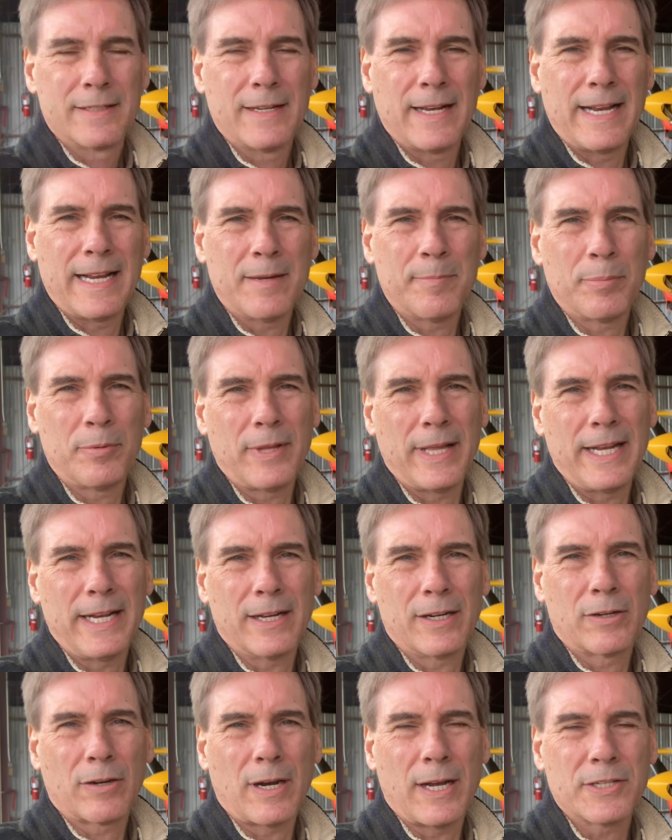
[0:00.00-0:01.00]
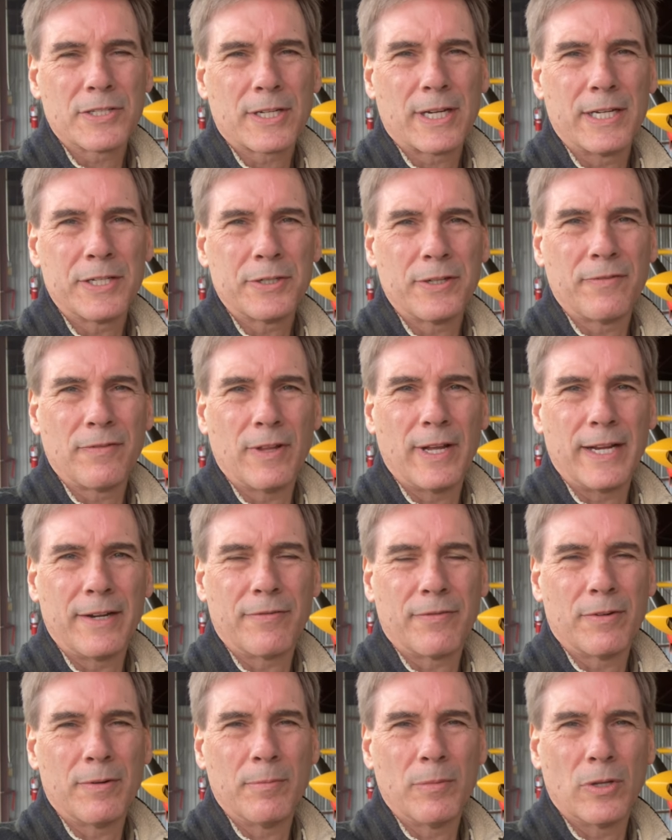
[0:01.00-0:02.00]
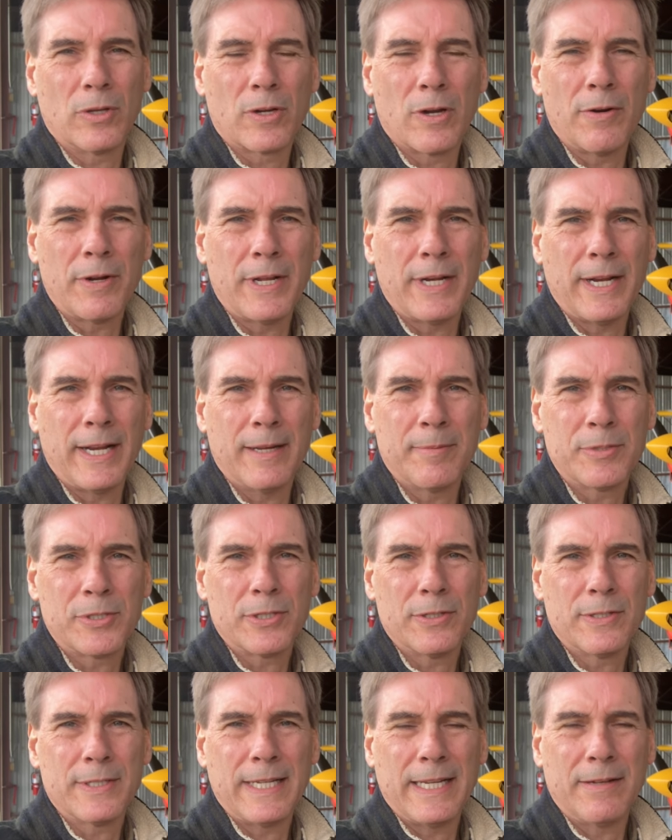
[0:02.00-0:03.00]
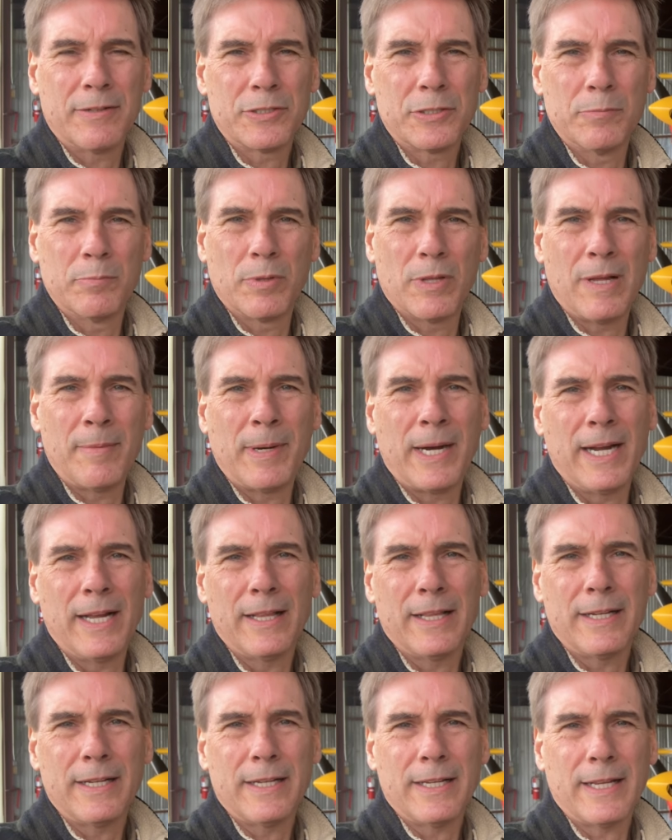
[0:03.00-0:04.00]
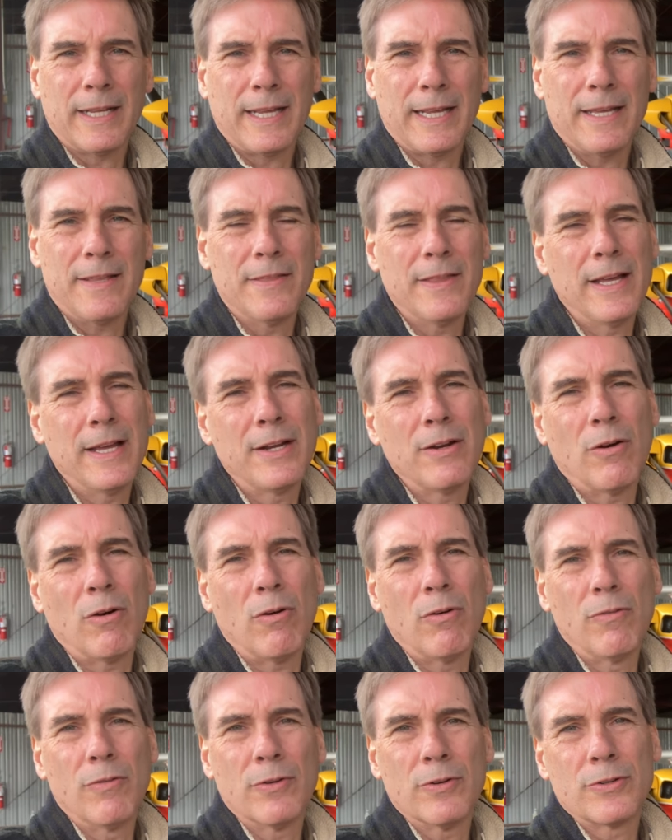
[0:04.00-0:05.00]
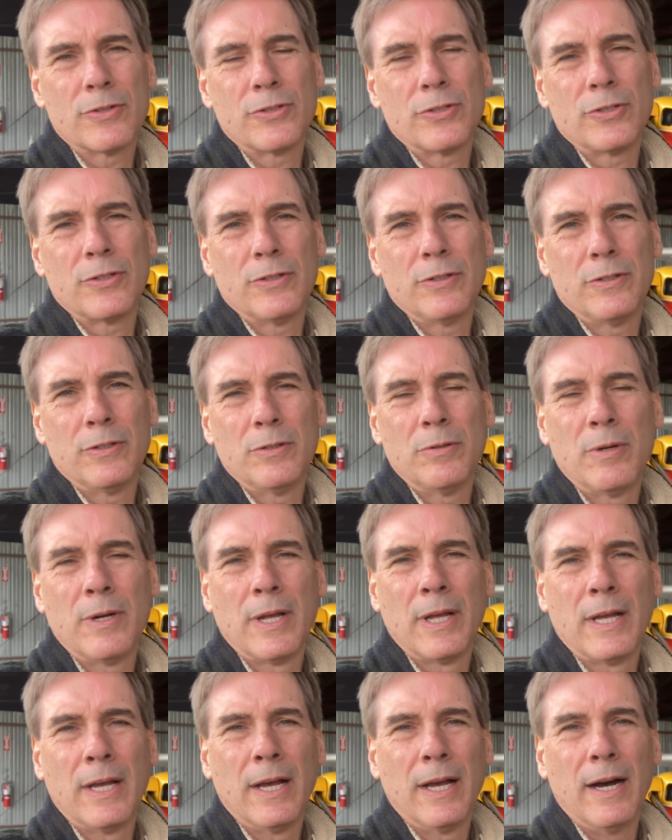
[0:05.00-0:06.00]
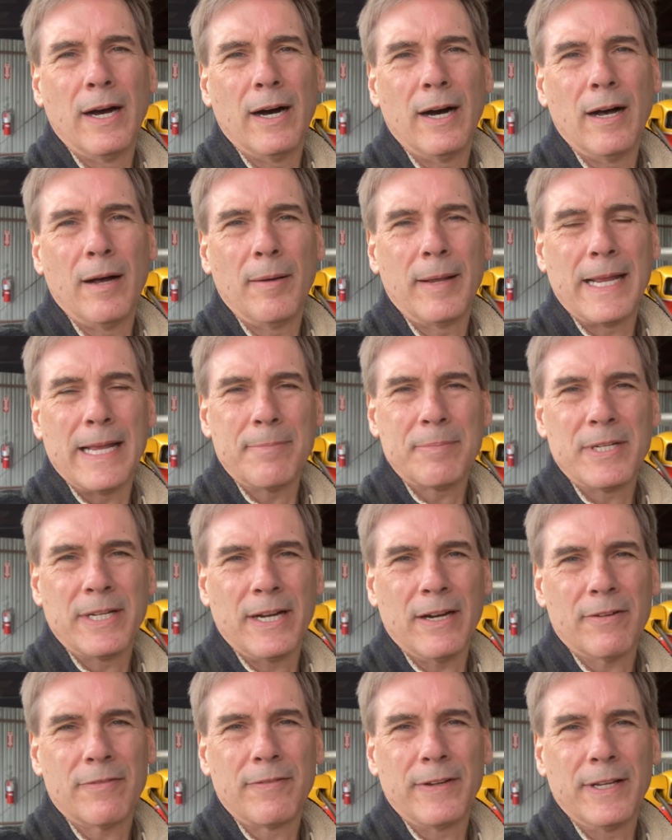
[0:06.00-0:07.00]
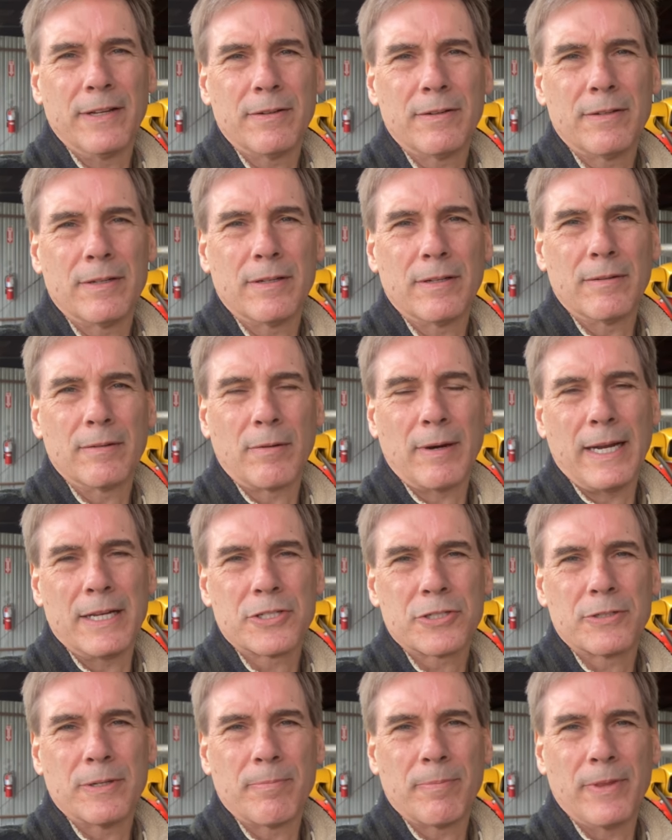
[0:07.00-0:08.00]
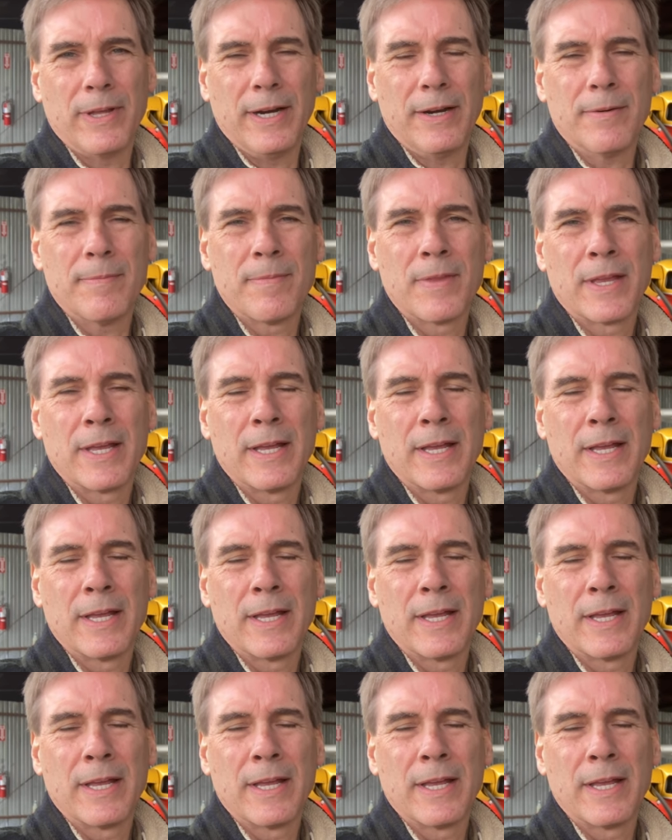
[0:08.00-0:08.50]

Today I'm planning a cross-country flight from Laconia, New Hampshire down to Plum Island and then over to Hampton Airfield, grass strip there,